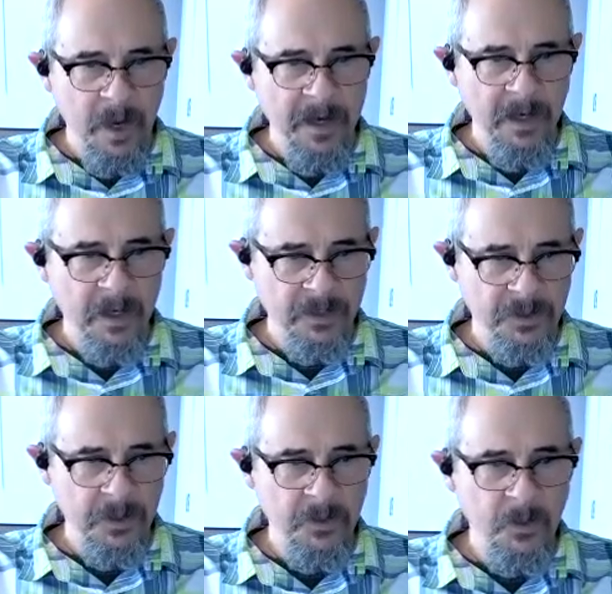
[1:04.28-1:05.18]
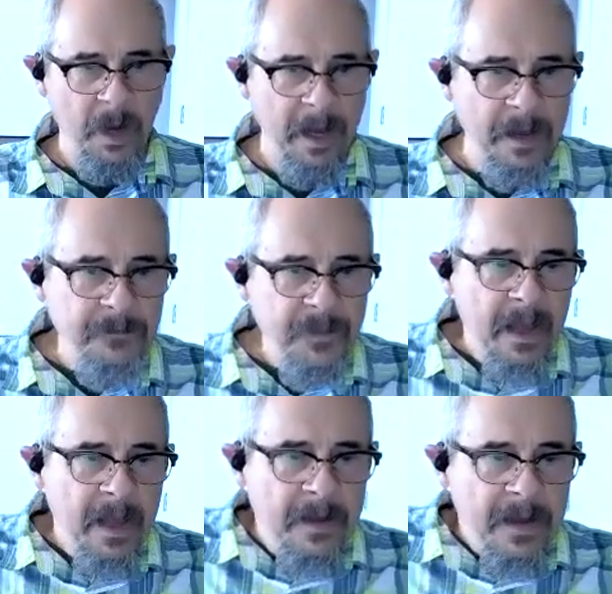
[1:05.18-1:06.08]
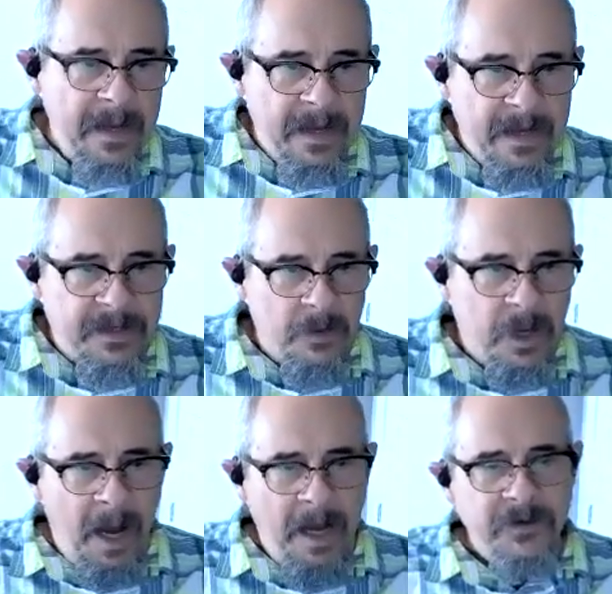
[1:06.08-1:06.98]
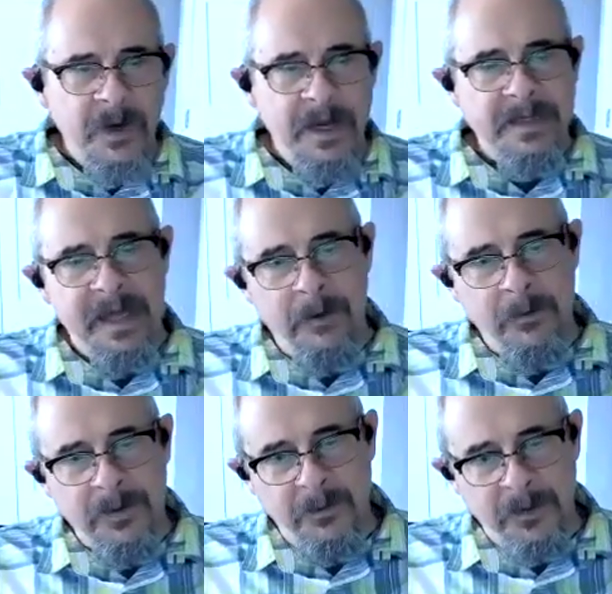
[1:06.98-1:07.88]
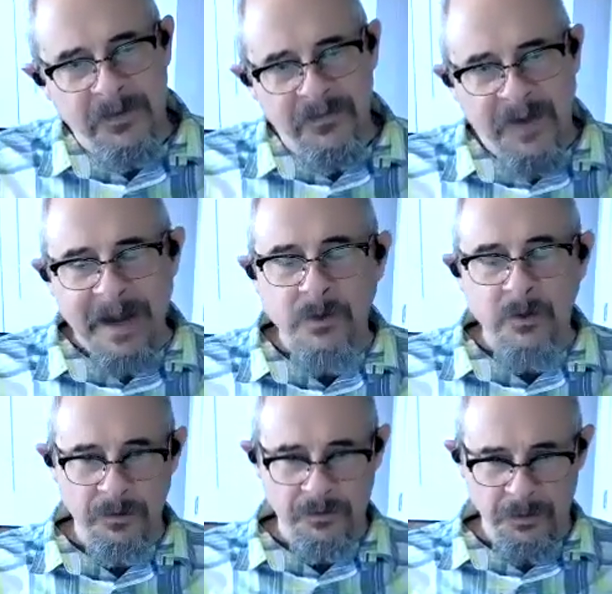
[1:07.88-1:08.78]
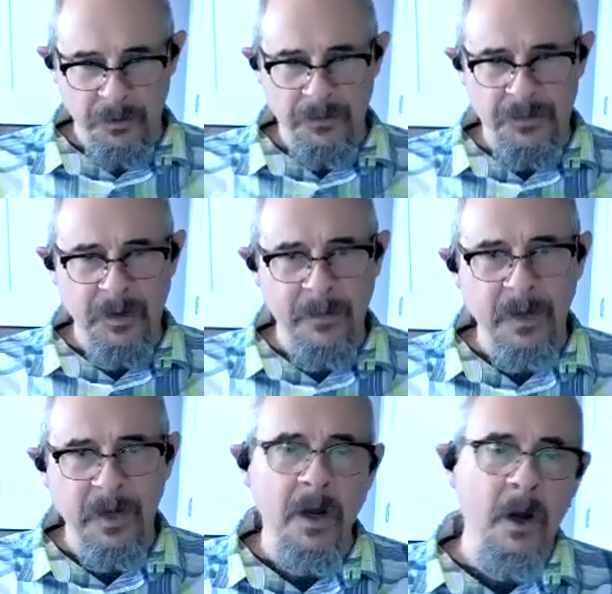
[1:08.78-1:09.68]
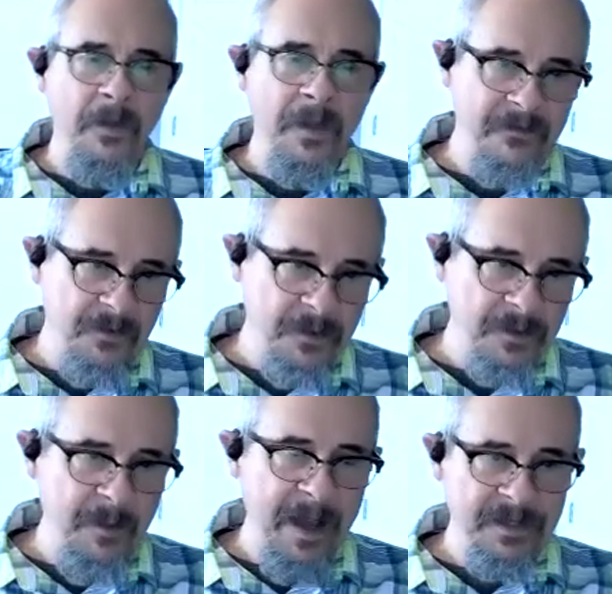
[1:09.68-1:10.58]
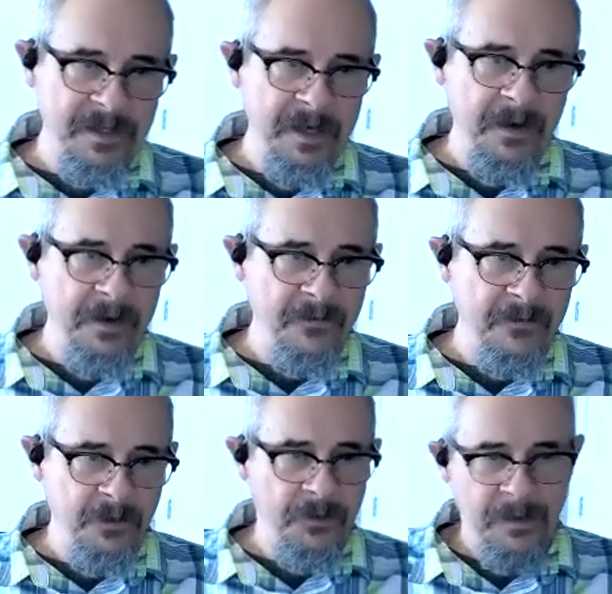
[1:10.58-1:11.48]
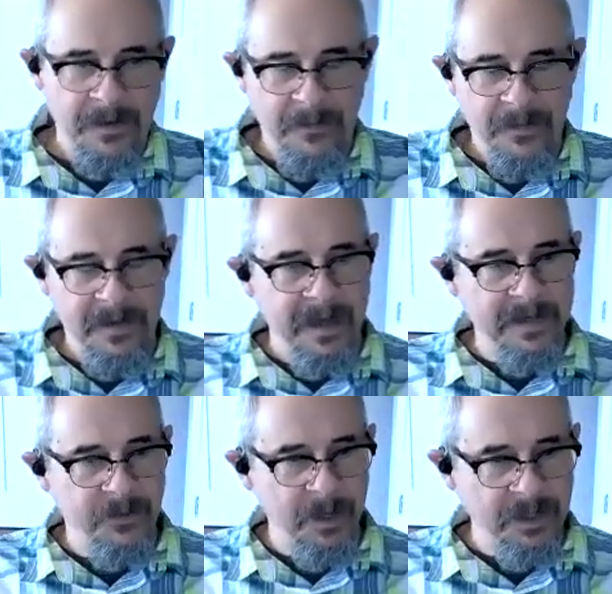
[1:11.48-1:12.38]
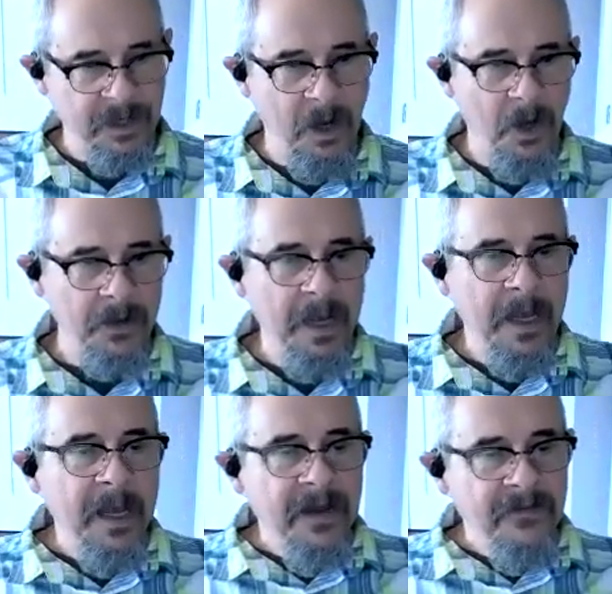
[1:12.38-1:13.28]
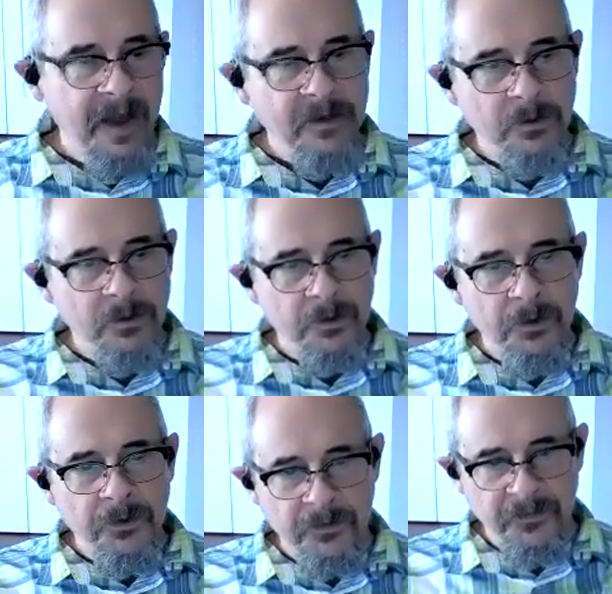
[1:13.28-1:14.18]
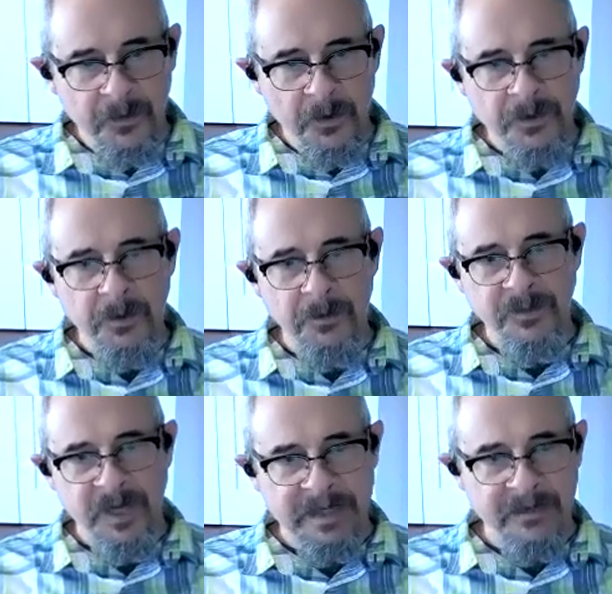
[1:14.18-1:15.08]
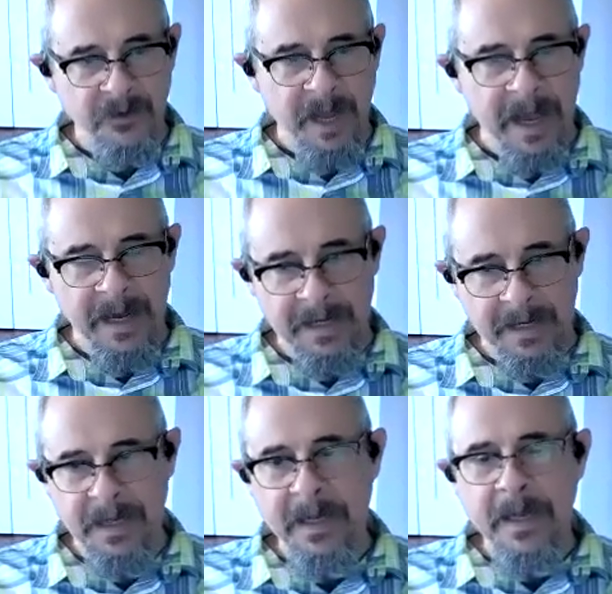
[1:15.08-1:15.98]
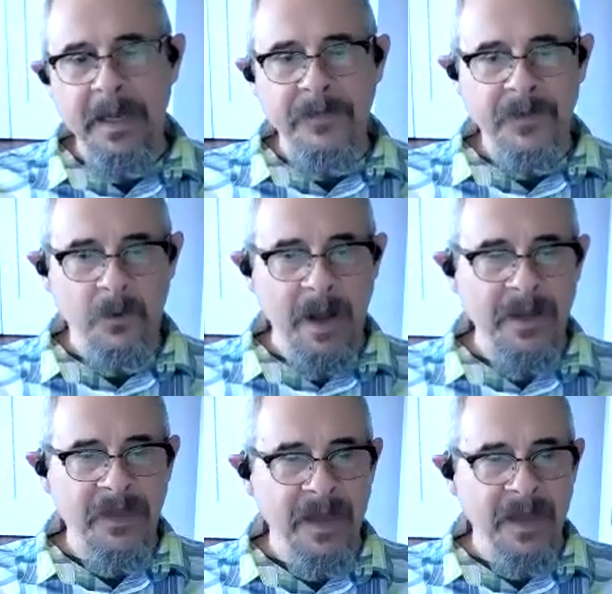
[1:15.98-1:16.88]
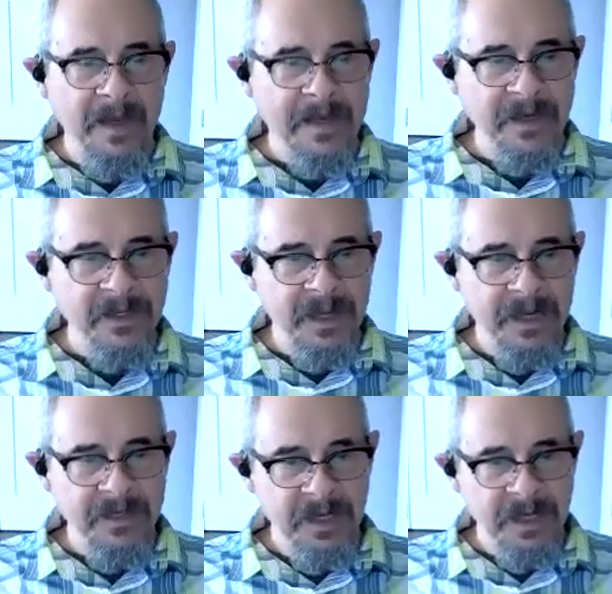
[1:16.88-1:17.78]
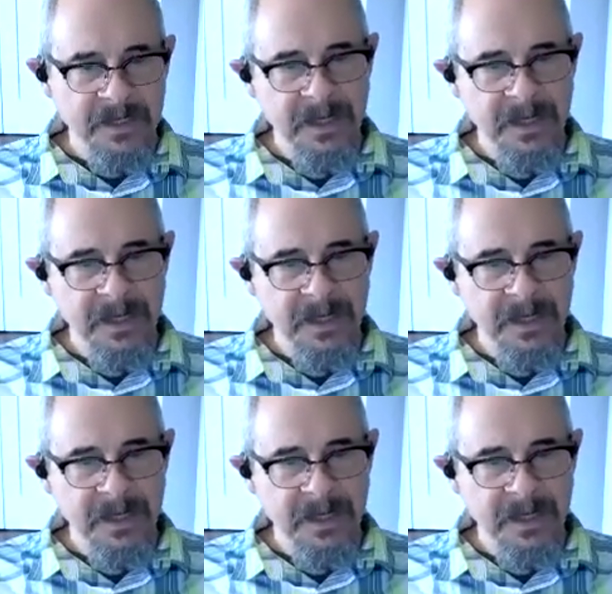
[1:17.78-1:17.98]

way, look a certain way. And so contrast that with factual truth. So I'm going to call that first batch narrative truth. I mean, that's what it's called. Factual truth refers to objective reality, the way things actually exist,